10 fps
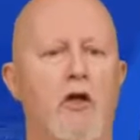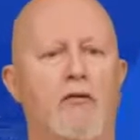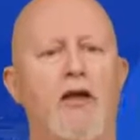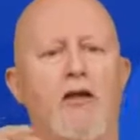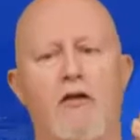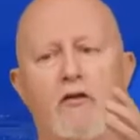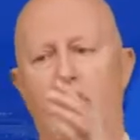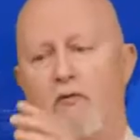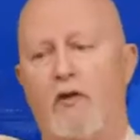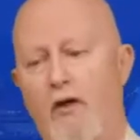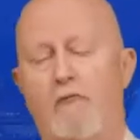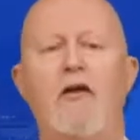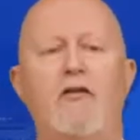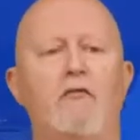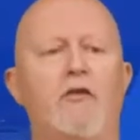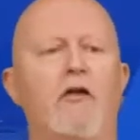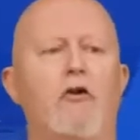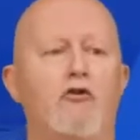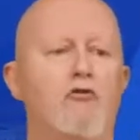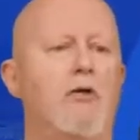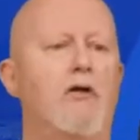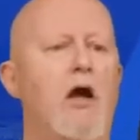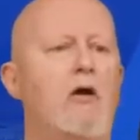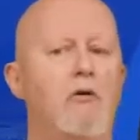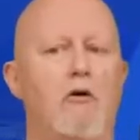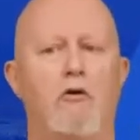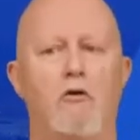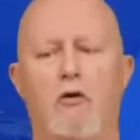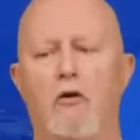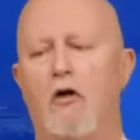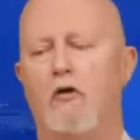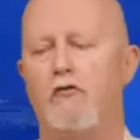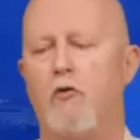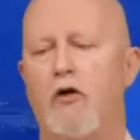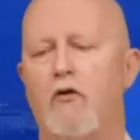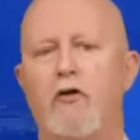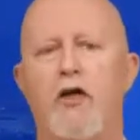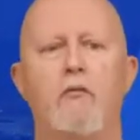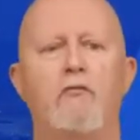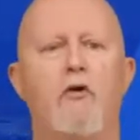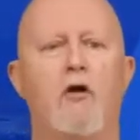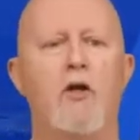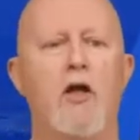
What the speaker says: that is effectively a drill down of where you came from.